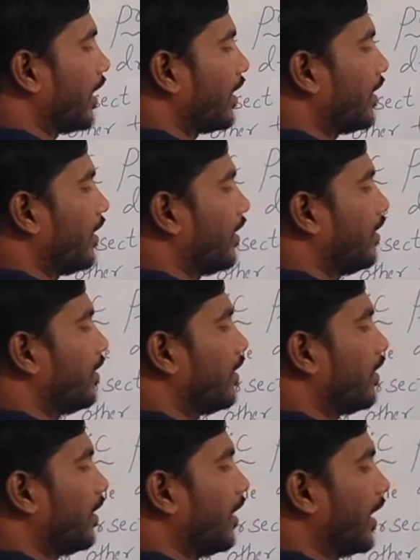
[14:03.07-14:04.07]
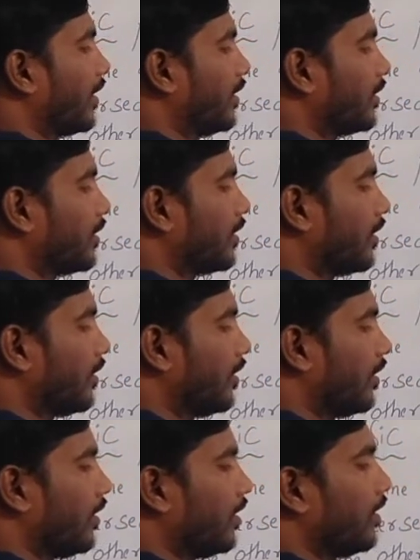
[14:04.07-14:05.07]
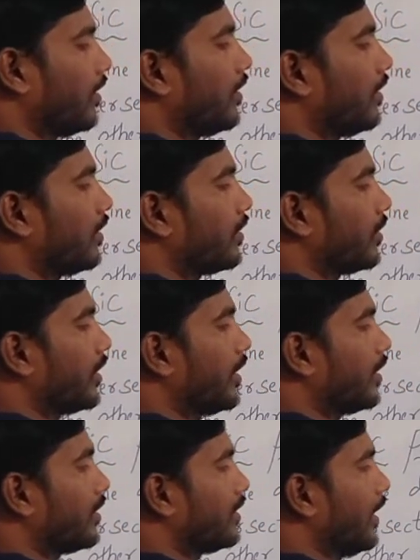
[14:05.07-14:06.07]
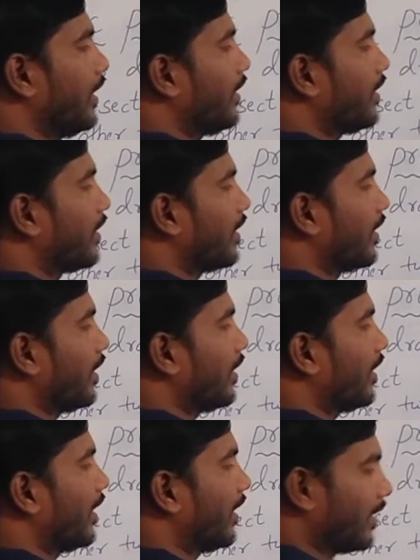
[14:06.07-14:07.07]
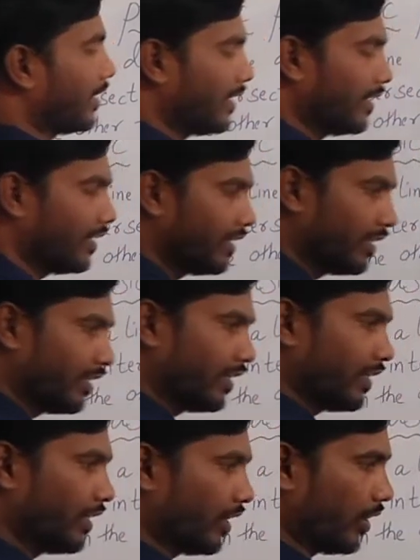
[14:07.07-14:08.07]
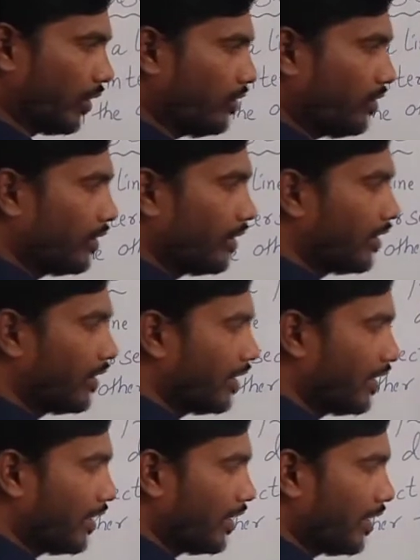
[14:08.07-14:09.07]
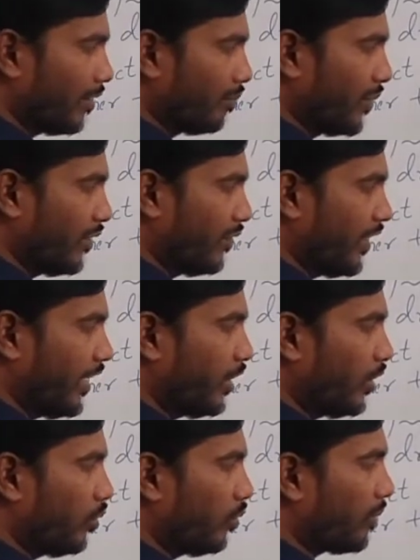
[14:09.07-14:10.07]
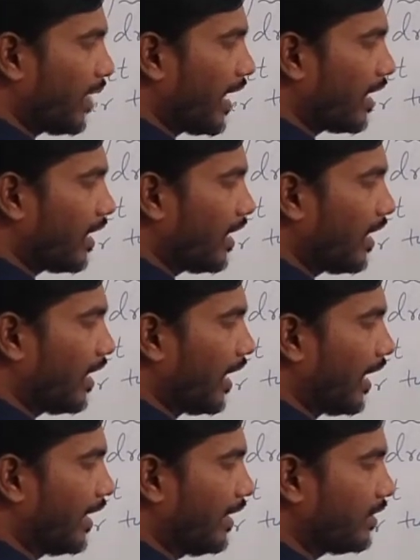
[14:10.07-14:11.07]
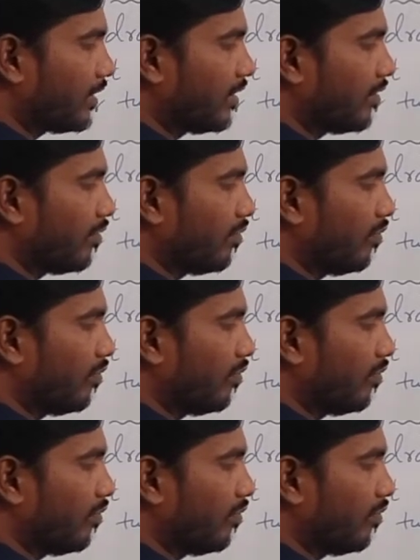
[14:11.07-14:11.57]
like this. So here CD. Now between two parallel lines with